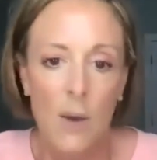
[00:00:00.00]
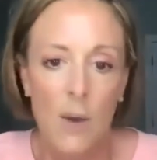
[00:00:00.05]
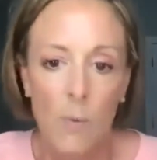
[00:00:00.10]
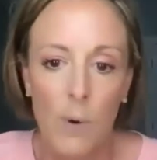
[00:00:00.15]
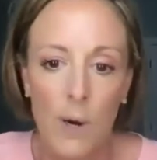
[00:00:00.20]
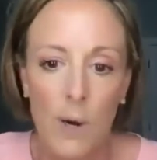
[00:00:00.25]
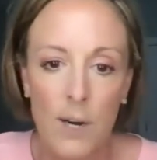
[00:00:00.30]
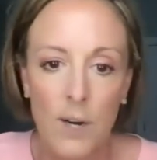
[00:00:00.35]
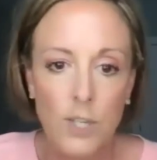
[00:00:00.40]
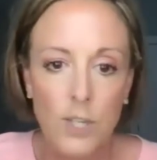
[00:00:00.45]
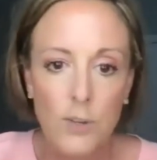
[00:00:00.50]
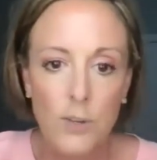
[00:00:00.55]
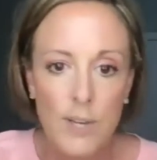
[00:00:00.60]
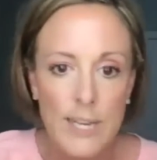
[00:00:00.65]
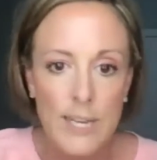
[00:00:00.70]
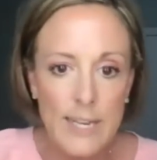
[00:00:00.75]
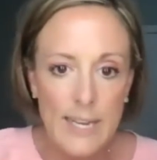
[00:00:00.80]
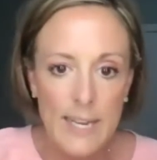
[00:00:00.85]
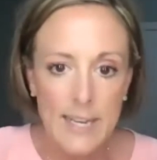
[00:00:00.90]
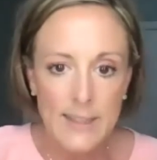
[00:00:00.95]
Well, you
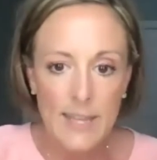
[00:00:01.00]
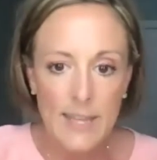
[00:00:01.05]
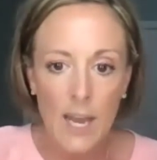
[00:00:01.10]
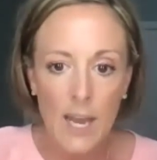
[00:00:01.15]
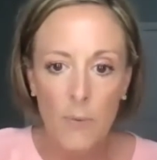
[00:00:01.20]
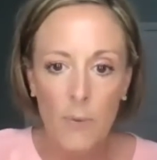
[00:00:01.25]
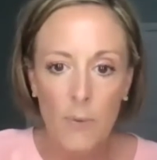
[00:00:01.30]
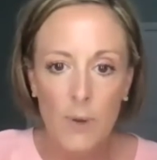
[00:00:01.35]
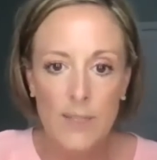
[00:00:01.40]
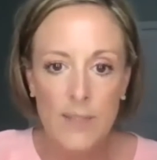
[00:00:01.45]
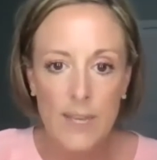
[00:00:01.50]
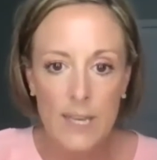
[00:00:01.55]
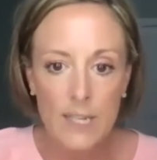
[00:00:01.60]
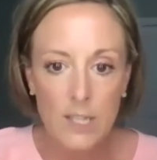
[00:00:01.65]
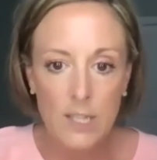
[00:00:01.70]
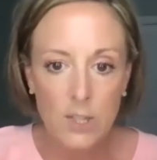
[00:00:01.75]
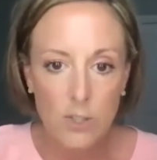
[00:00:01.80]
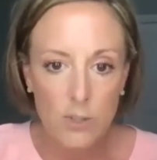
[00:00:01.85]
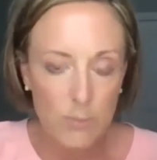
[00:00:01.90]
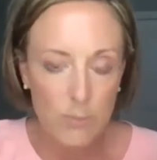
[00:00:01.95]
can get that with an
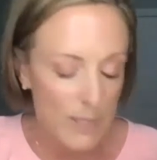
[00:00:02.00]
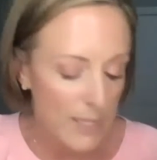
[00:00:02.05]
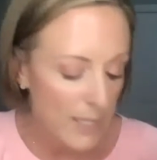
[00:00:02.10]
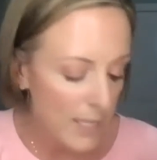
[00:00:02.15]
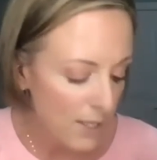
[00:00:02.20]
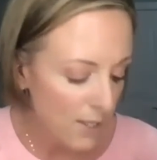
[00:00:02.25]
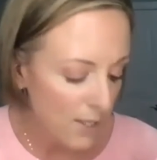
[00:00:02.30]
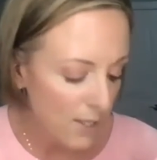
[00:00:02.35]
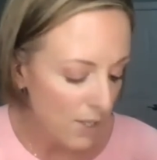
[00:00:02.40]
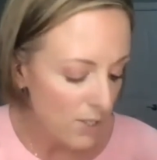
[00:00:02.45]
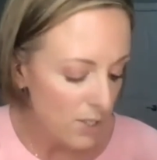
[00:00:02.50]
illuminator.